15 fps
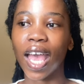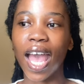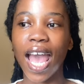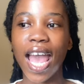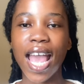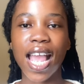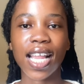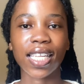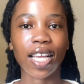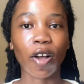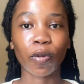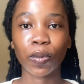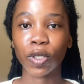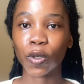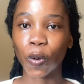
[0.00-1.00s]
And
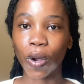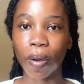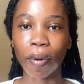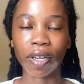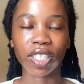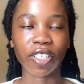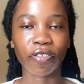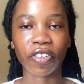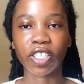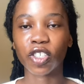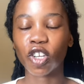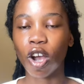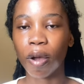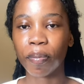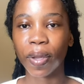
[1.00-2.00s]
I'll be talking about different
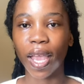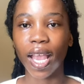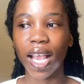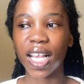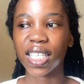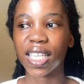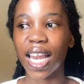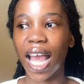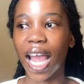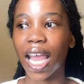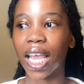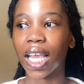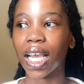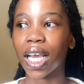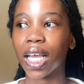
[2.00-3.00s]
topics
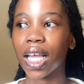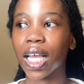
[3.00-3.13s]
like,